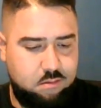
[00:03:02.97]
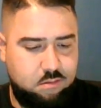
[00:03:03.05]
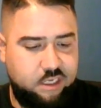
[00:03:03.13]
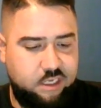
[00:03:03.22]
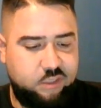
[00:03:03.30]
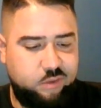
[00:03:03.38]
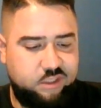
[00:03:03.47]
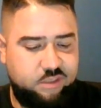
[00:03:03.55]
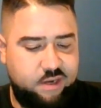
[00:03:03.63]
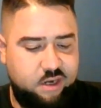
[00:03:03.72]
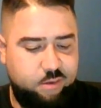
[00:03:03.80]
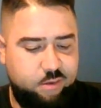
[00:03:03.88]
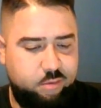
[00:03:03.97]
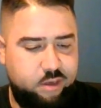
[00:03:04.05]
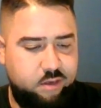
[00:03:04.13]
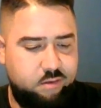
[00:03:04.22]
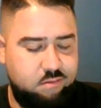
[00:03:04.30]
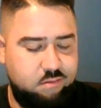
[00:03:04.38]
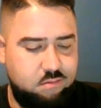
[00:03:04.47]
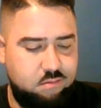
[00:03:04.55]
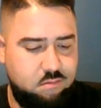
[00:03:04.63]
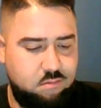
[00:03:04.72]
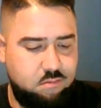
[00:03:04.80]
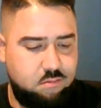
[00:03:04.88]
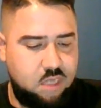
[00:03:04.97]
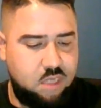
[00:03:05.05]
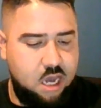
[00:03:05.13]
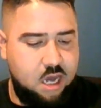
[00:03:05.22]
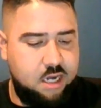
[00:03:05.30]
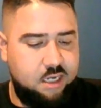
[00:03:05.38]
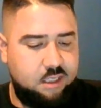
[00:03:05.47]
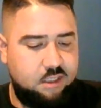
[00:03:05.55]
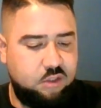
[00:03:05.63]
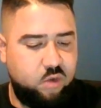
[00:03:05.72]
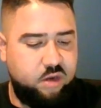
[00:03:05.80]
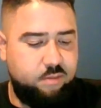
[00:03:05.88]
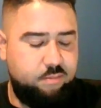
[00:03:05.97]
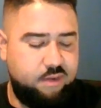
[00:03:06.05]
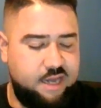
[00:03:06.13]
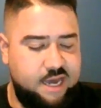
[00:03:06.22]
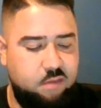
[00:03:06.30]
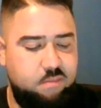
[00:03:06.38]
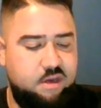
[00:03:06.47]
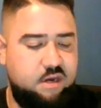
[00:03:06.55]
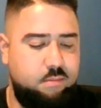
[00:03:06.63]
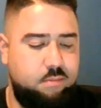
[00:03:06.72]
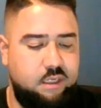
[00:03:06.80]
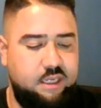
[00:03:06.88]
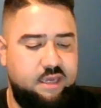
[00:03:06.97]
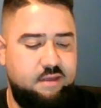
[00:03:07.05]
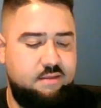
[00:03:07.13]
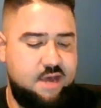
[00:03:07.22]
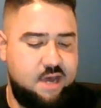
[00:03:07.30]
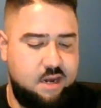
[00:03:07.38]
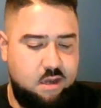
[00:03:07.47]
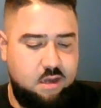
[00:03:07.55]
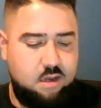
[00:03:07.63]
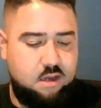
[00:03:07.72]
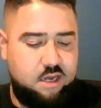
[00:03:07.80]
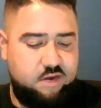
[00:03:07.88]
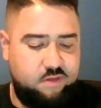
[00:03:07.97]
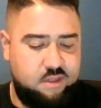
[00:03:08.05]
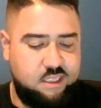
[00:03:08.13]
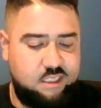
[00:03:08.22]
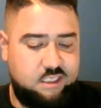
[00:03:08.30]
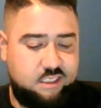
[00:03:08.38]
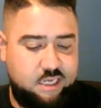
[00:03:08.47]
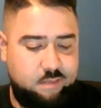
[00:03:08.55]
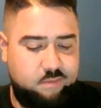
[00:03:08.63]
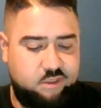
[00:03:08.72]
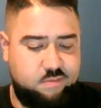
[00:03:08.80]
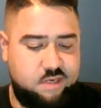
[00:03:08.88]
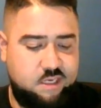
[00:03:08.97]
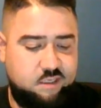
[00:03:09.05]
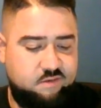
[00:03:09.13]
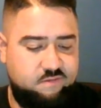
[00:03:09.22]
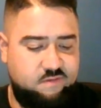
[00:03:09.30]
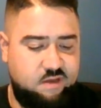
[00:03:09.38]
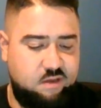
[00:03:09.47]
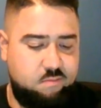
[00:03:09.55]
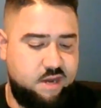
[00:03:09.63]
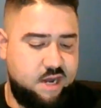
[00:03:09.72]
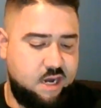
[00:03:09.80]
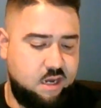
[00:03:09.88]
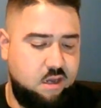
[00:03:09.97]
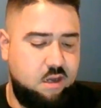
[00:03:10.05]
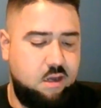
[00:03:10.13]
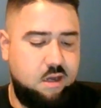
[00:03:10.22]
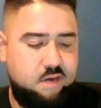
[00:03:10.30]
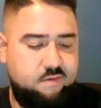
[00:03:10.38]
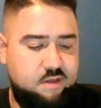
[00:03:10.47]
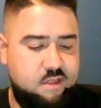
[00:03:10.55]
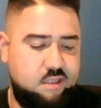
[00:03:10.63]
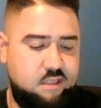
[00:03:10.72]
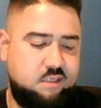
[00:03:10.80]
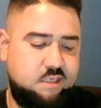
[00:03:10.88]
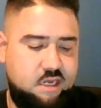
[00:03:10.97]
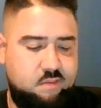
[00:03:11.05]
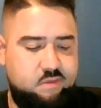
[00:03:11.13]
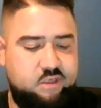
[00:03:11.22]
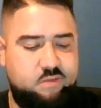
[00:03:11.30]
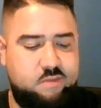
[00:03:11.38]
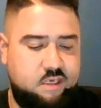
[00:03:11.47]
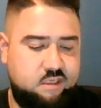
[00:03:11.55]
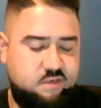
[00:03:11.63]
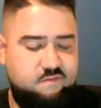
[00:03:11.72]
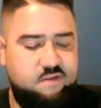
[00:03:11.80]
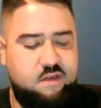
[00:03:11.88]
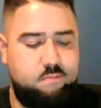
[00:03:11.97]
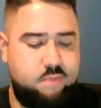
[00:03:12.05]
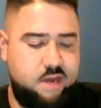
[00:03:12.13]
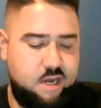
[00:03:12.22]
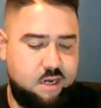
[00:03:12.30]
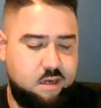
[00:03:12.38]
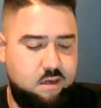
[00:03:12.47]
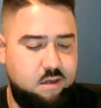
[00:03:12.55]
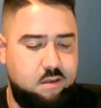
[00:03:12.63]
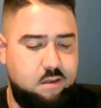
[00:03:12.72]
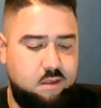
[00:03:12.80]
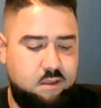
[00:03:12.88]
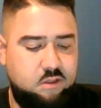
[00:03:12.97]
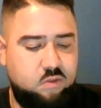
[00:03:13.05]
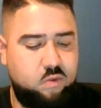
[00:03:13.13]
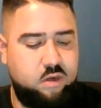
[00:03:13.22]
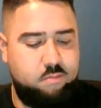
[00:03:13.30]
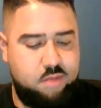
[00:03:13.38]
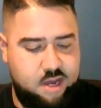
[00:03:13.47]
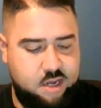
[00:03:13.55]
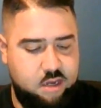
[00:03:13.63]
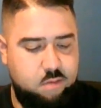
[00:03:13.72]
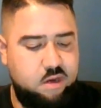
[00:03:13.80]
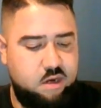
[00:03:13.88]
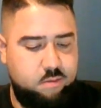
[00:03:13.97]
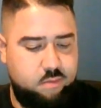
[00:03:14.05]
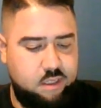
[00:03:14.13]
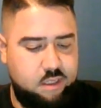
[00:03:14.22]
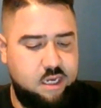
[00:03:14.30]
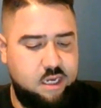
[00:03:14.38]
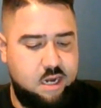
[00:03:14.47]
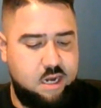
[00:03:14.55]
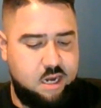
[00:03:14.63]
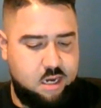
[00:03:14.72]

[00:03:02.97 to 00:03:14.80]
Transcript: You guys want some NWB? Ninjas wear black, you better believe that. Everything the same, just minus the feedback. Everything the same, just minus the feedback. Ninjas wear black, you better believe that.